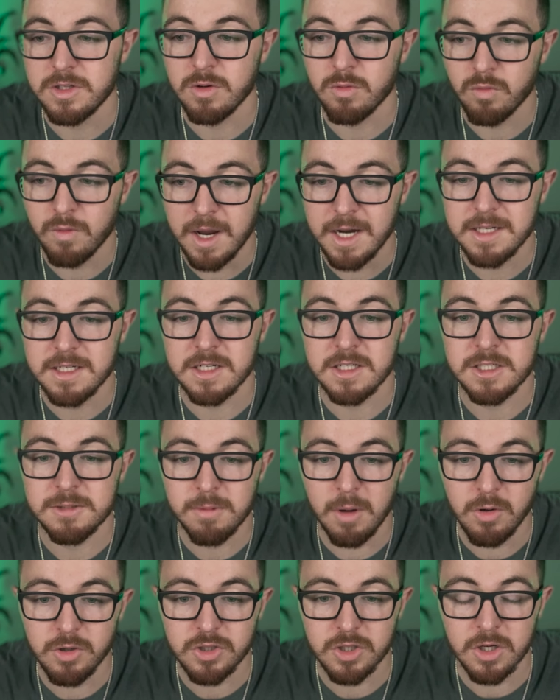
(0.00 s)
direct
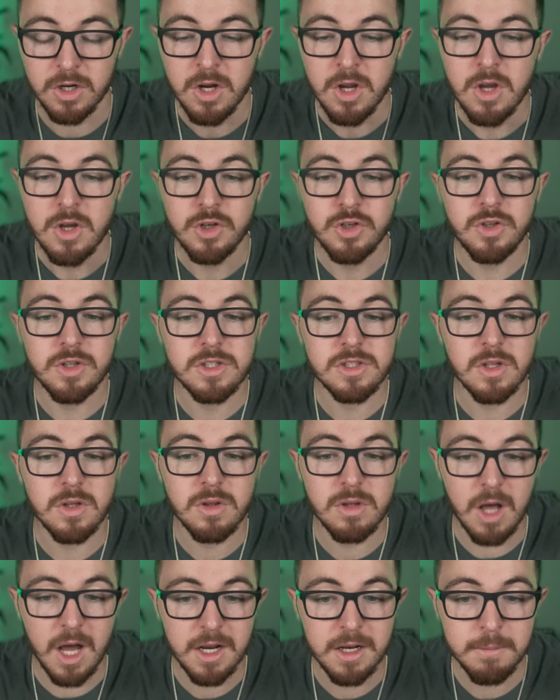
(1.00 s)
exposure to the
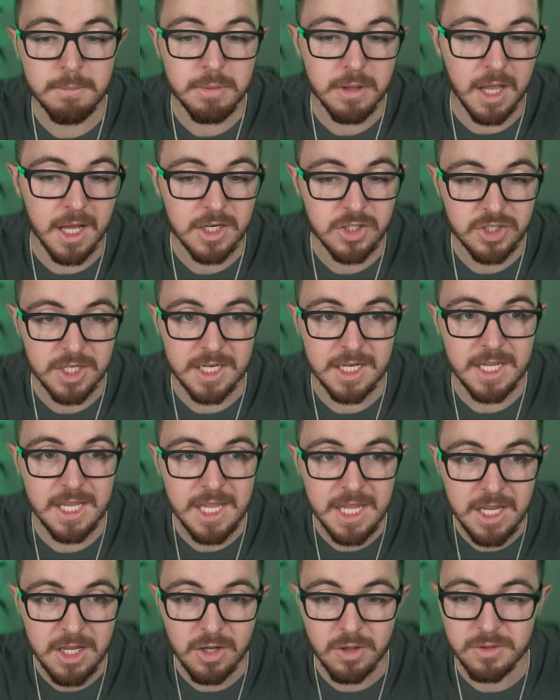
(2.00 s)
Solana blockchain
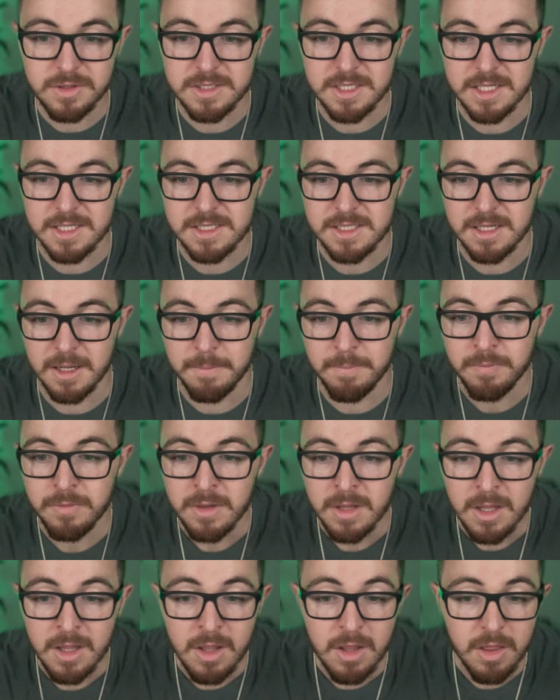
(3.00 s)
ecosystem
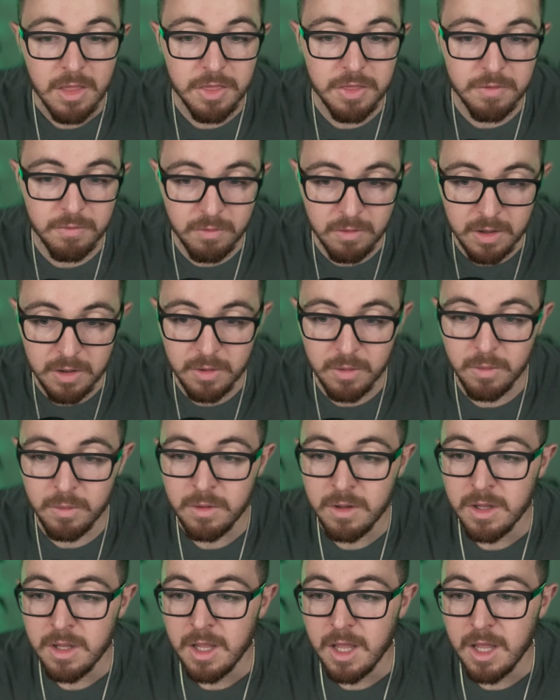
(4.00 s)
through.